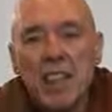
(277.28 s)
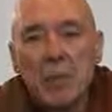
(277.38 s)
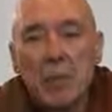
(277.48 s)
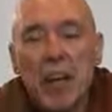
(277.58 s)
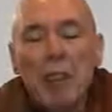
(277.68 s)

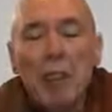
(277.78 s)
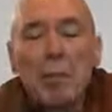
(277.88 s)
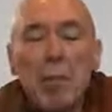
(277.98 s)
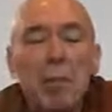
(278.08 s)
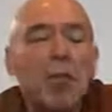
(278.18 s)
Whenever
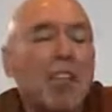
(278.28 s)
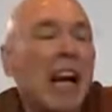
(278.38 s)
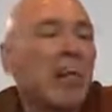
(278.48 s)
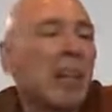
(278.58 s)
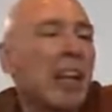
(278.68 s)
people
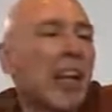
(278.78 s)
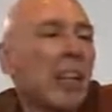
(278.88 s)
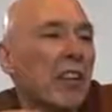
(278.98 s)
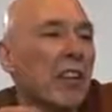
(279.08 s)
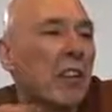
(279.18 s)
come
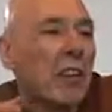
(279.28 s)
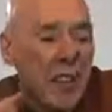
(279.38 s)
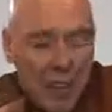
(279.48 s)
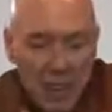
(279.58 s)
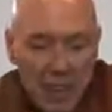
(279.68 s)
together
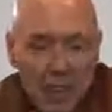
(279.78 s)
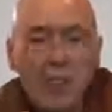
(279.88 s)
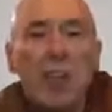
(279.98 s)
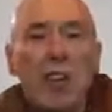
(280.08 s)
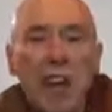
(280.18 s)

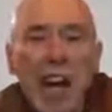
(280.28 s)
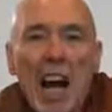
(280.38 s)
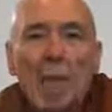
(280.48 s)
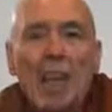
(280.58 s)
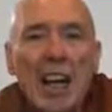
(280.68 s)
for a
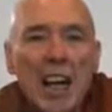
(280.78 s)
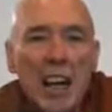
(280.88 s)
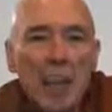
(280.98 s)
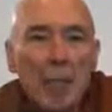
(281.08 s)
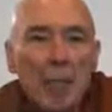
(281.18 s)
common
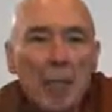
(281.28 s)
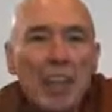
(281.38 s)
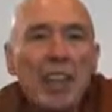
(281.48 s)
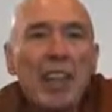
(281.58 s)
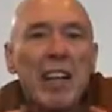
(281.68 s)
aim,
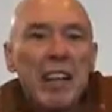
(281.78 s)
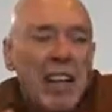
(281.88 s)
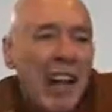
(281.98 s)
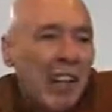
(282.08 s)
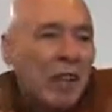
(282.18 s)

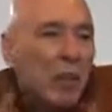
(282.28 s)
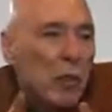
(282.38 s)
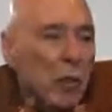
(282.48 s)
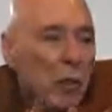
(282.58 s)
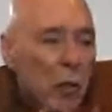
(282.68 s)
they have
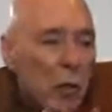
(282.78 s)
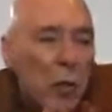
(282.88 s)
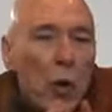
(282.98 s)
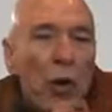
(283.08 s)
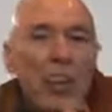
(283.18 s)
to
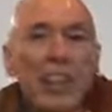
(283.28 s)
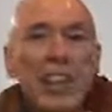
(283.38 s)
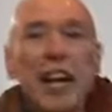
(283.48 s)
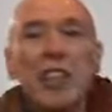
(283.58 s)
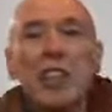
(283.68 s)
work
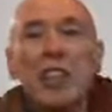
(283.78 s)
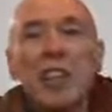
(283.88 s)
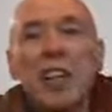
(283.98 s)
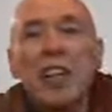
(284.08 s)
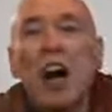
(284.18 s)
together
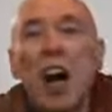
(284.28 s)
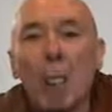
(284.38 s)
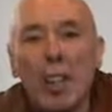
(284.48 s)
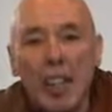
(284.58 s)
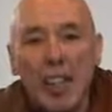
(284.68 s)
in
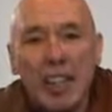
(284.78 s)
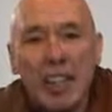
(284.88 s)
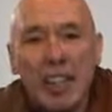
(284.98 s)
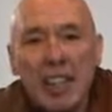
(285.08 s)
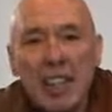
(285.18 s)
harmony.
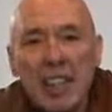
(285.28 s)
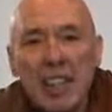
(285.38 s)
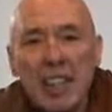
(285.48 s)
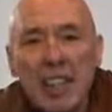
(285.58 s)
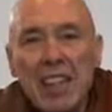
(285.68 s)

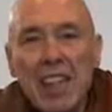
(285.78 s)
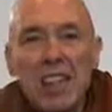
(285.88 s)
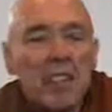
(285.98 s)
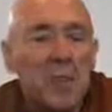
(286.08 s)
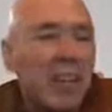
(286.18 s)
And
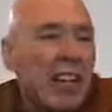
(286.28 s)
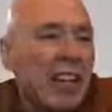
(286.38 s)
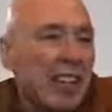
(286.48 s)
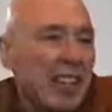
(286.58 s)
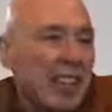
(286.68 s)
this
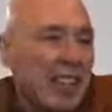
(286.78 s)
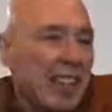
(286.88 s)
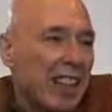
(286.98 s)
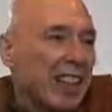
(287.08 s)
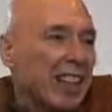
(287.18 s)
means
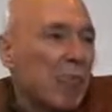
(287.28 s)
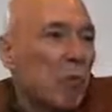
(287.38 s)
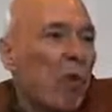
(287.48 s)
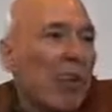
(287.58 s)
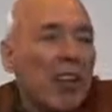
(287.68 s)
that each
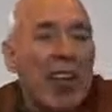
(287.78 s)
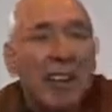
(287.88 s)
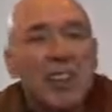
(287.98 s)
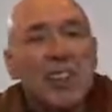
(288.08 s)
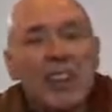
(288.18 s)
one
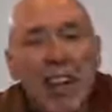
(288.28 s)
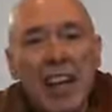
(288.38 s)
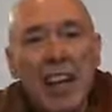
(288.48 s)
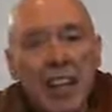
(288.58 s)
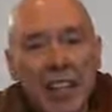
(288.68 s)
has to
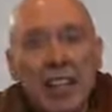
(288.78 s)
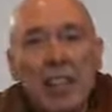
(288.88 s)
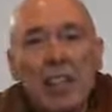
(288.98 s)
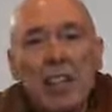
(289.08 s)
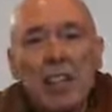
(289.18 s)
take
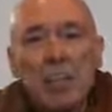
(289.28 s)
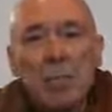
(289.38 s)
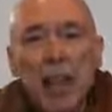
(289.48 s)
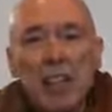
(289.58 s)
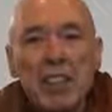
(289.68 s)
the
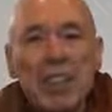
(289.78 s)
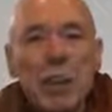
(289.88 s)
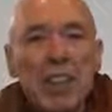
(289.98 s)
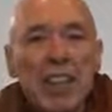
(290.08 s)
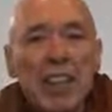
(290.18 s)

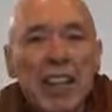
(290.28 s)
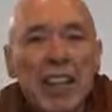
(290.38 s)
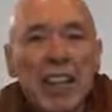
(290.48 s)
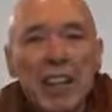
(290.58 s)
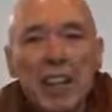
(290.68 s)
responsibility